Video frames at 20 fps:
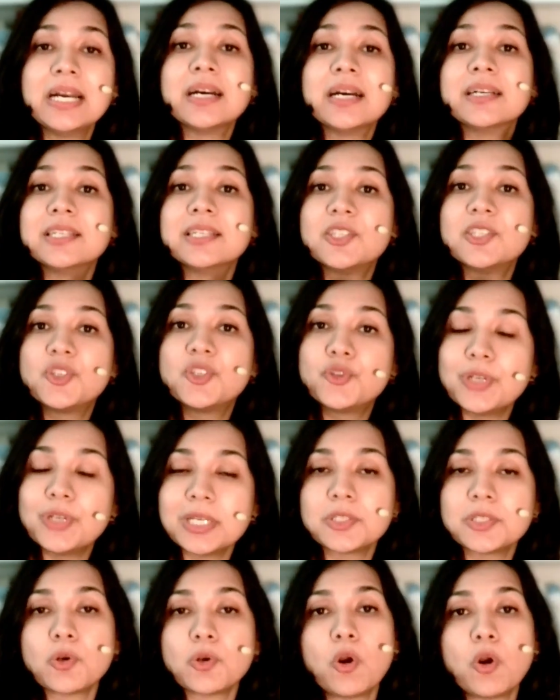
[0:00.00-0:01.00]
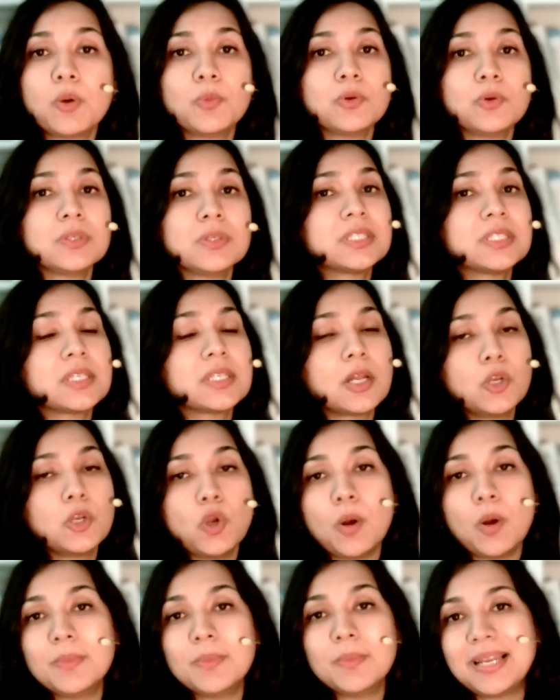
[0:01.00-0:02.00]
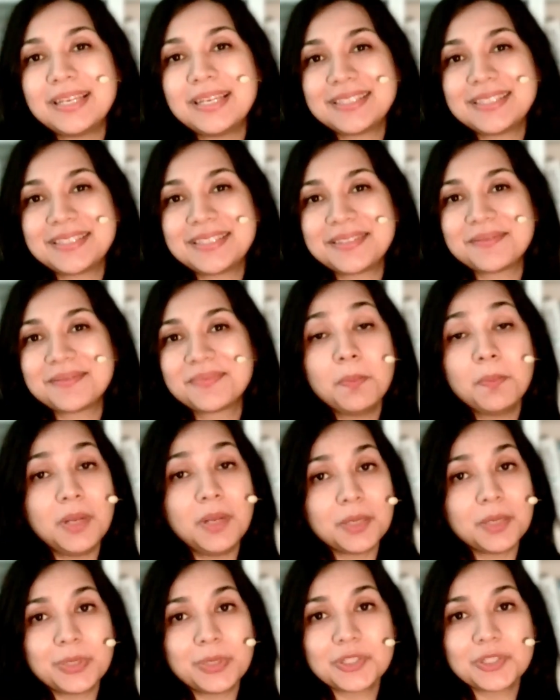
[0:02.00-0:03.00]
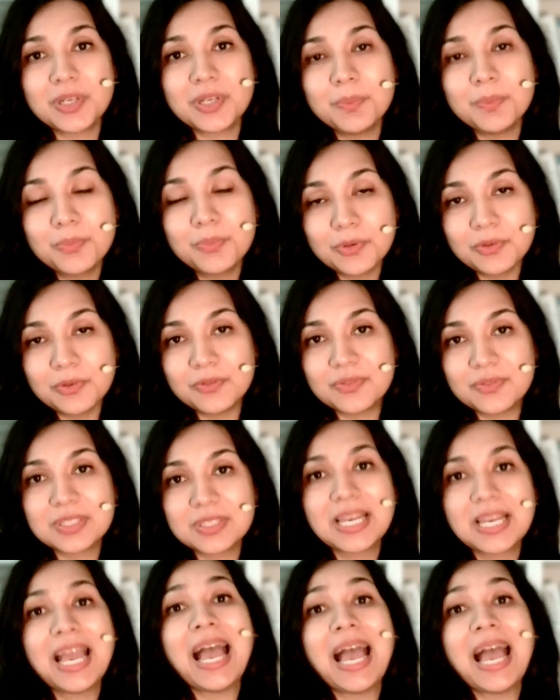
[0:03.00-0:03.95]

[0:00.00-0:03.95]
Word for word: her stress hormones normalized, blood pressure improved,